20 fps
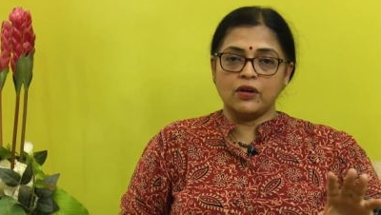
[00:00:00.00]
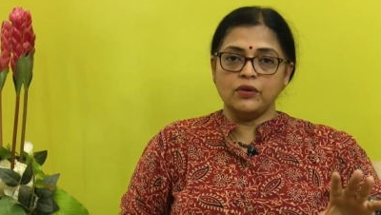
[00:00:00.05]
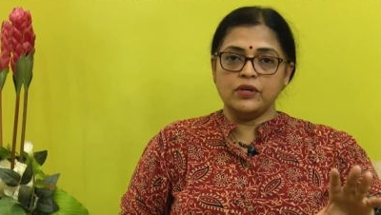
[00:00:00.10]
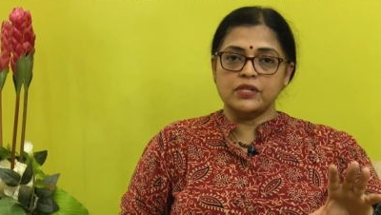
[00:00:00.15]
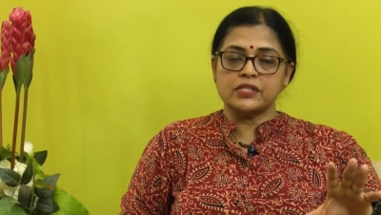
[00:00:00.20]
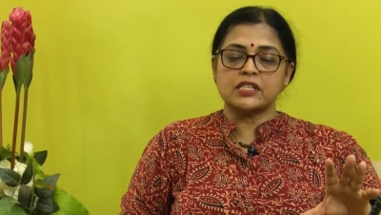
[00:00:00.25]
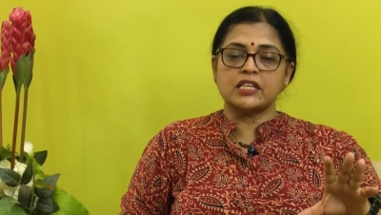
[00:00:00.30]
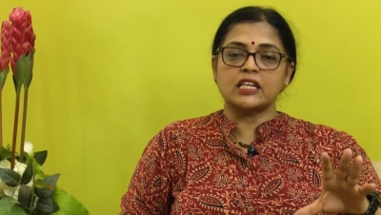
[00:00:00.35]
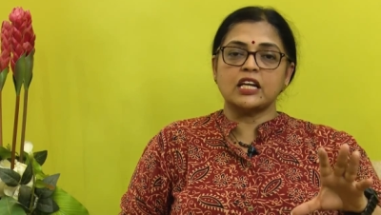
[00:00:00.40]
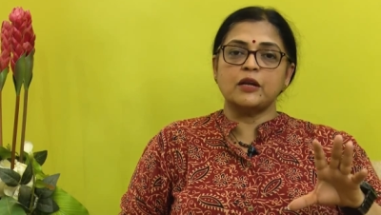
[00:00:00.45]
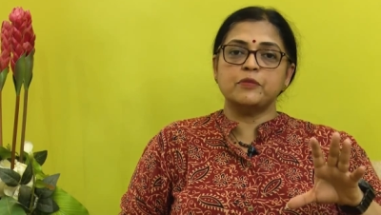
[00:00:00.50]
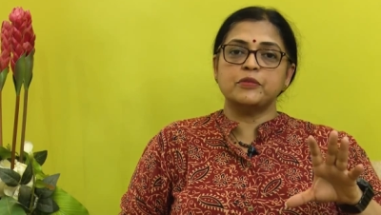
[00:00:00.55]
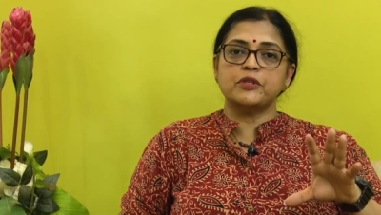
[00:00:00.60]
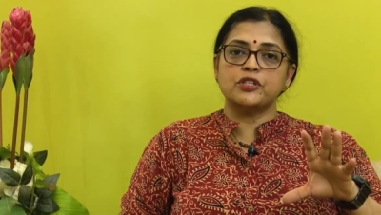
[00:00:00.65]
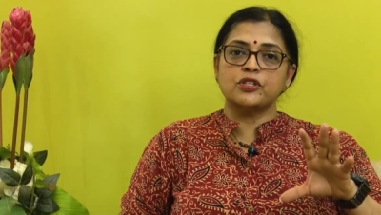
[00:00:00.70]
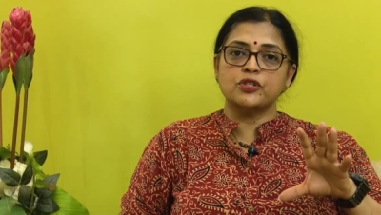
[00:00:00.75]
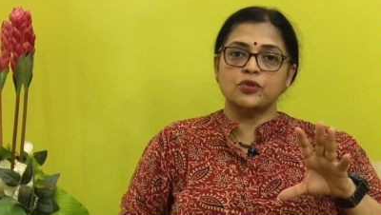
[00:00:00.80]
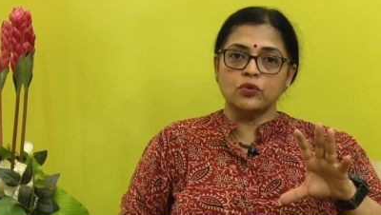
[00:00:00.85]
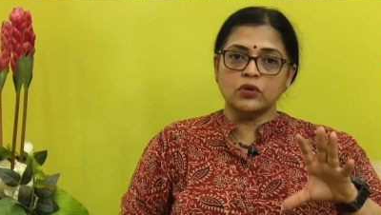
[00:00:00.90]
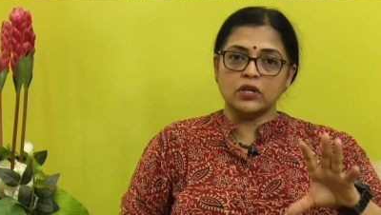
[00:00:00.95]
described
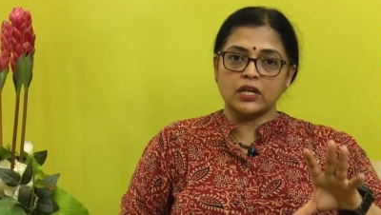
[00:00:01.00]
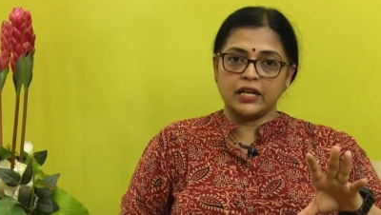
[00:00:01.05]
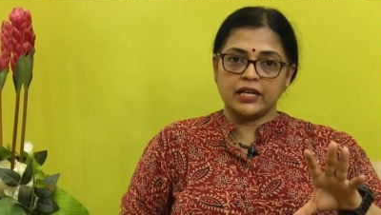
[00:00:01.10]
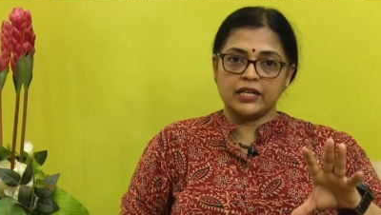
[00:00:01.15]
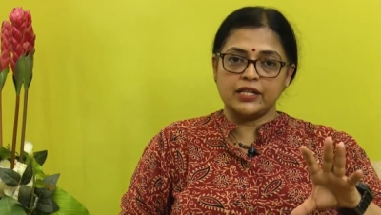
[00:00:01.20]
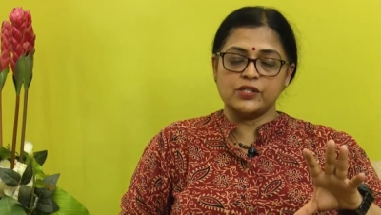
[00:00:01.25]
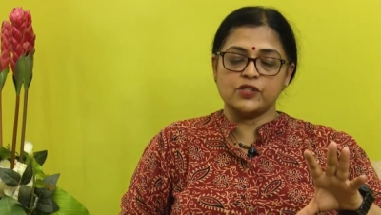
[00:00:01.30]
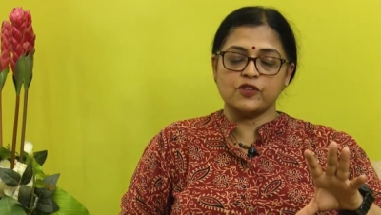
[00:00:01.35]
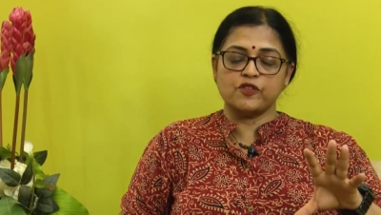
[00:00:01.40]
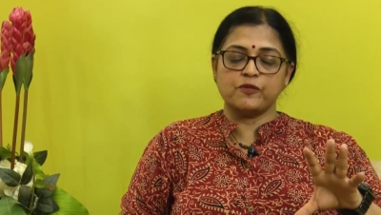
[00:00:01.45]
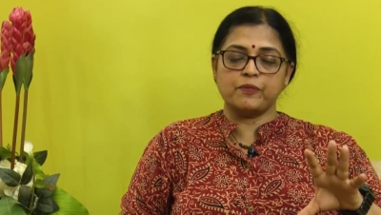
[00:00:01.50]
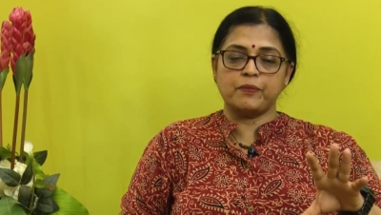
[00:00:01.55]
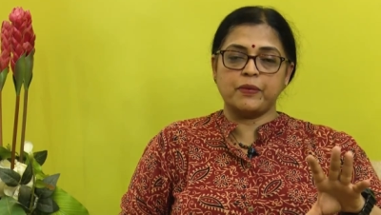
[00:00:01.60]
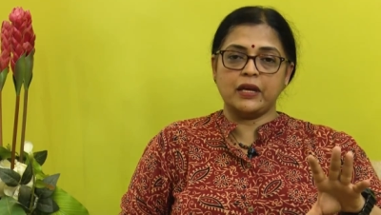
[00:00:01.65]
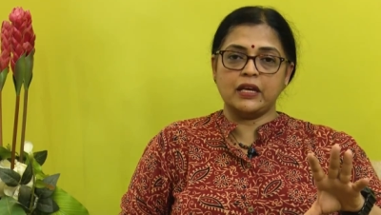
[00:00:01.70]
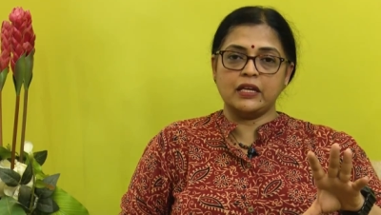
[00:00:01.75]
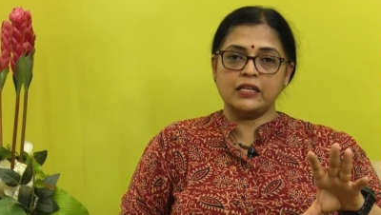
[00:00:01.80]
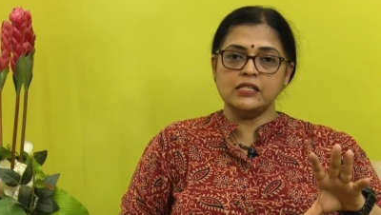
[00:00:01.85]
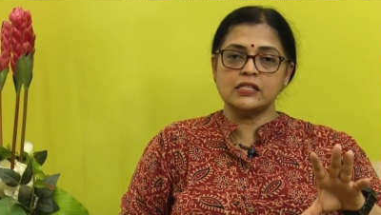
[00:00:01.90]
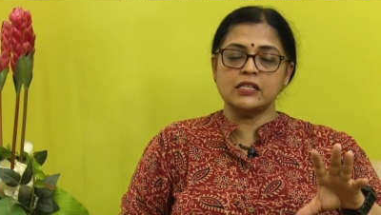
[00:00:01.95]
two kinds of
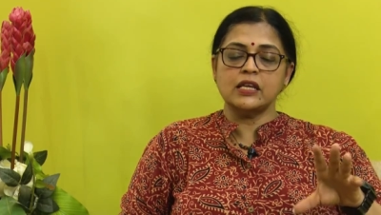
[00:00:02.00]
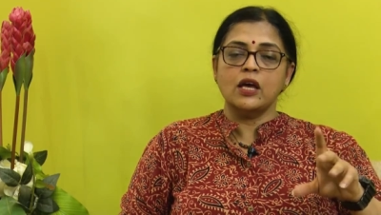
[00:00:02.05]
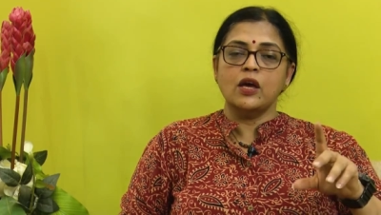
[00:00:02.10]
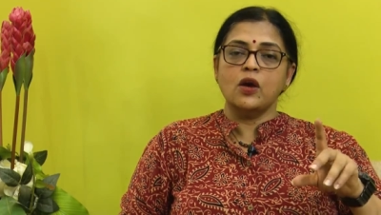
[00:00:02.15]
pains.